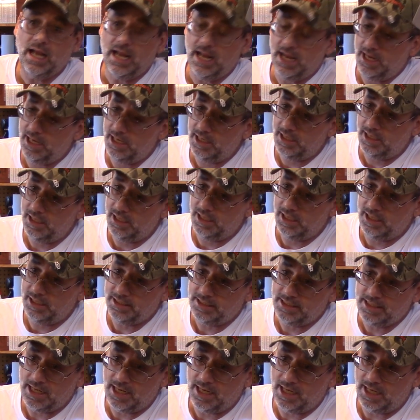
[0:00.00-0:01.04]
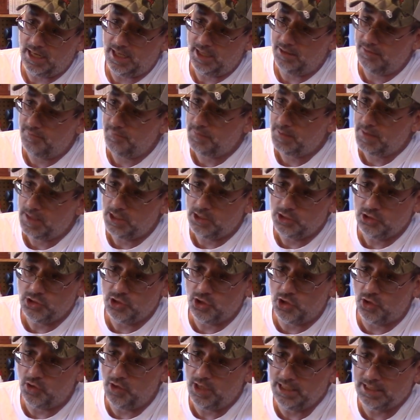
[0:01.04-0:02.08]
And, uh, you
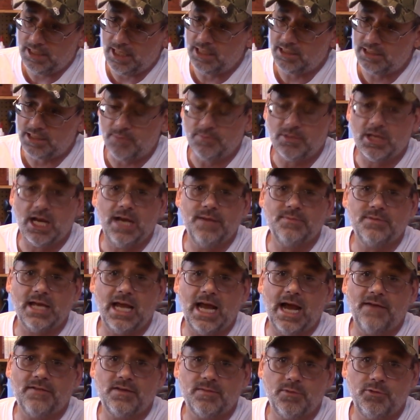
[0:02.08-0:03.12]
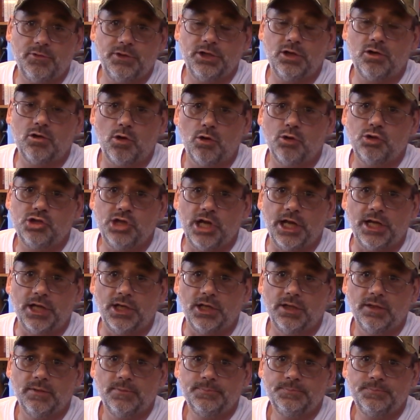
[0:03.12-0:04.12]
know, and, and sometimes they have to be renegotiated.